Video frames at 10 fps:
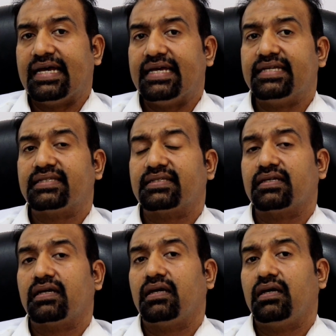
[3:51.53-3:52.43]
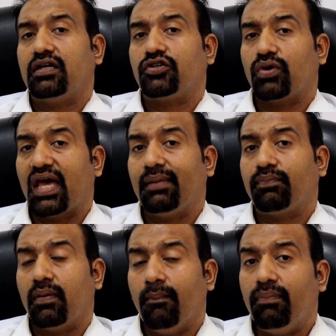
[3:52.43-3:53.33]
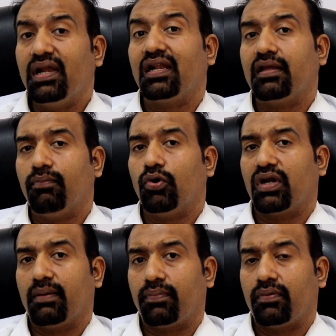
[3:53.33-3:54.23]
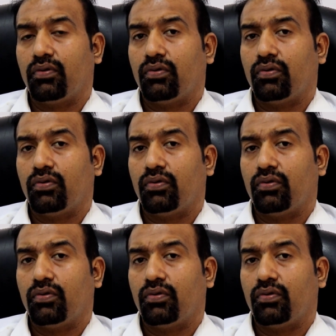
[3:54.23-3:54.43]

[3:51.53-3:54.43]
is to help build the bone up,